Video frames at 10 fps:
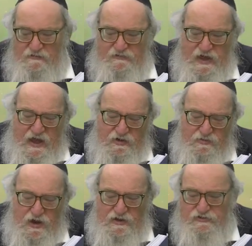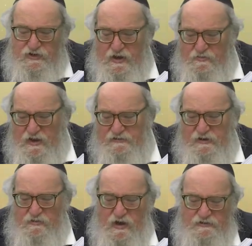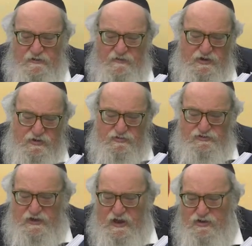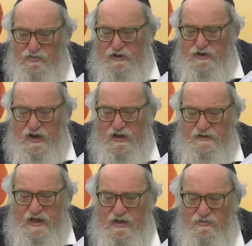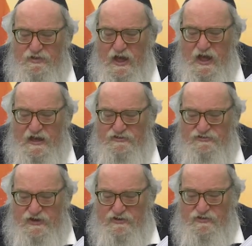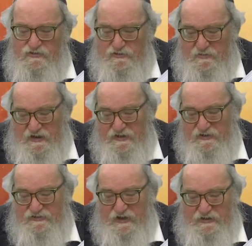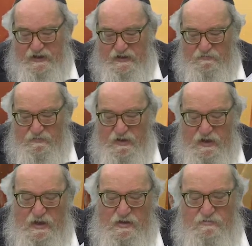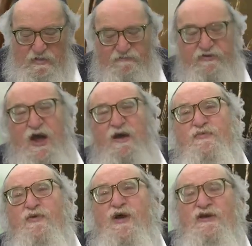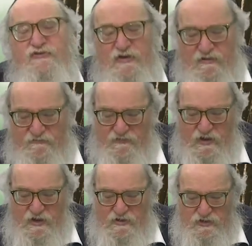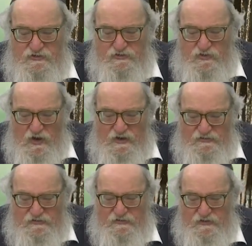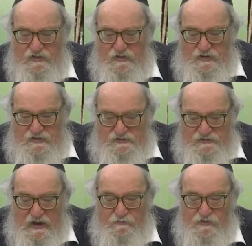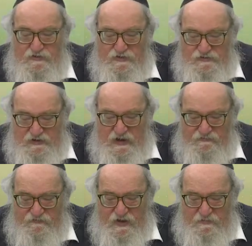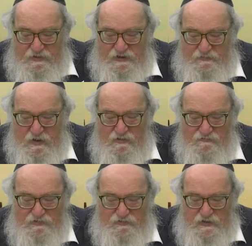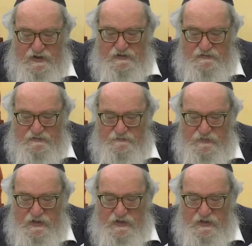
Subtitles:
V'yechreis kaimas arazav, and you say you can cut down the high cedars, meaning the tzaddikim. Mifchar bereshav, the choice cypresses, again, big, powerful trees.